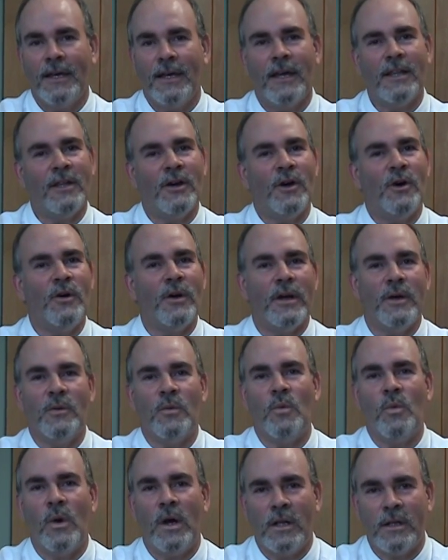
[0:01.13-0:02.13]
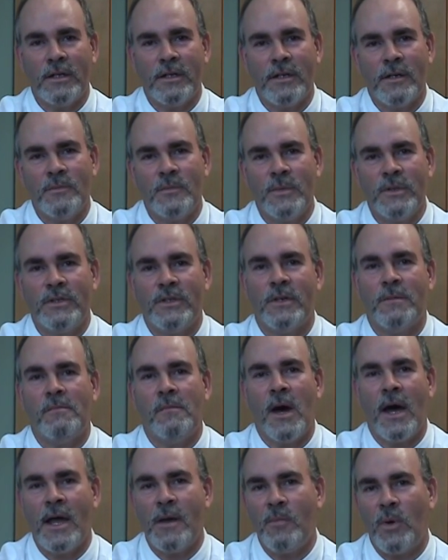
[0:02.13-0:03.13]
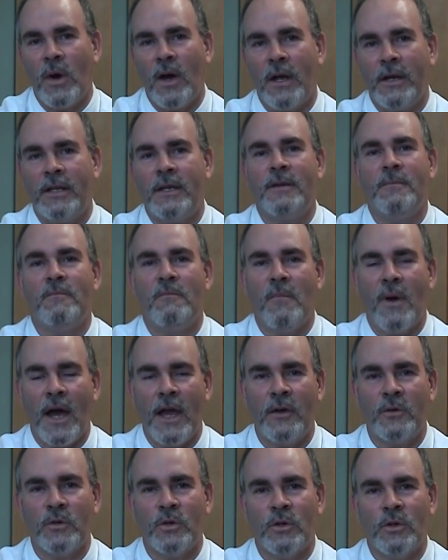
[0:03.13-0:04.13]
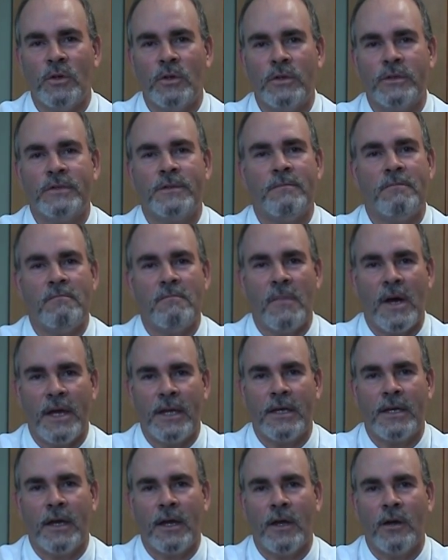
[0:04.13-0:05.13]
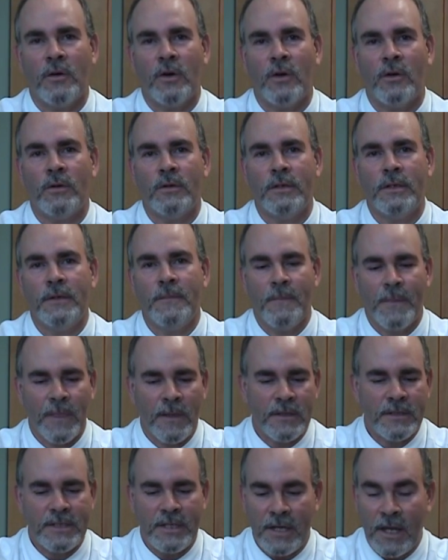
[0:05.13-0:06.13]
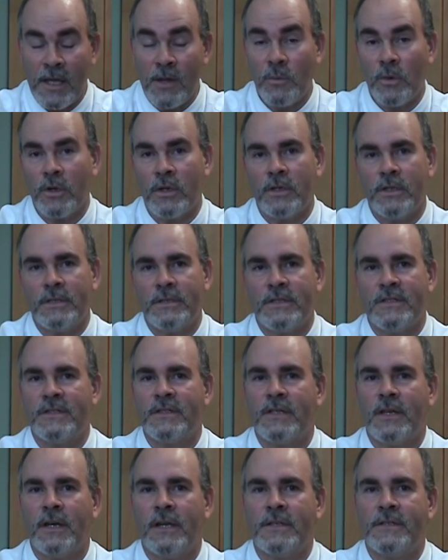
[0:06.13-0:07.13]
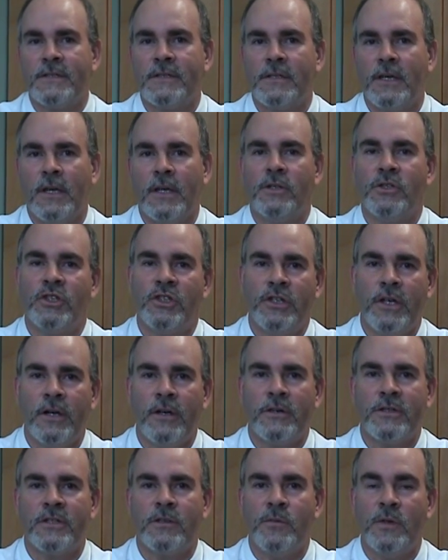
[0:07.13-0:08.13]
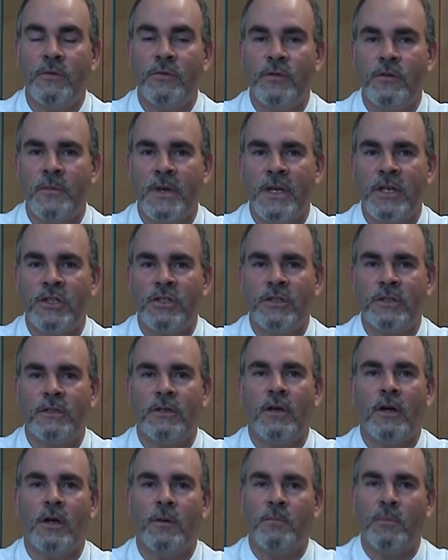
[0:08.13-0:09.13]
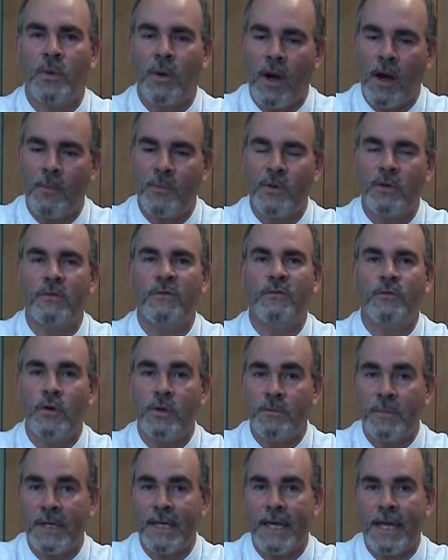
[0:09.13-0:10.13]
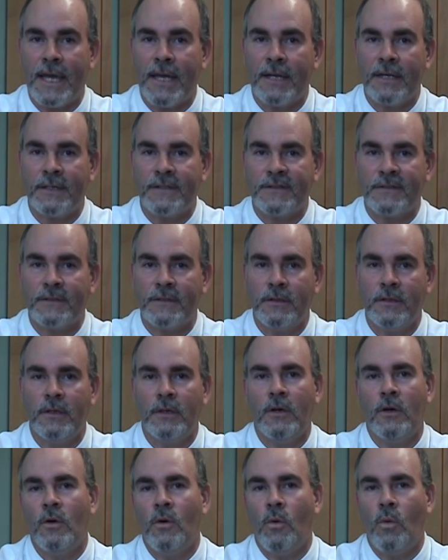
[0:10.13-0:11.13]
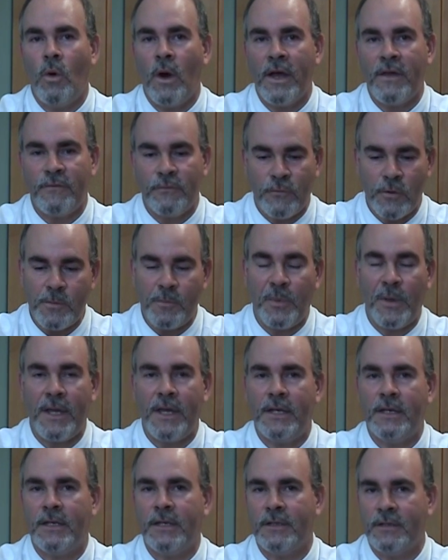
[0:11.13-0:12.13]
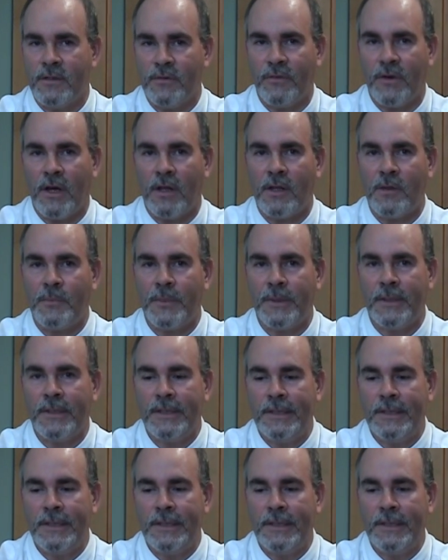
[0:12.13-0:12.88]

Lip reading: Hello and welcome to My Body, My Rules, My Chiro. Today we're going to discuss and share some information on proper foot mechanics, why foot pain can develop,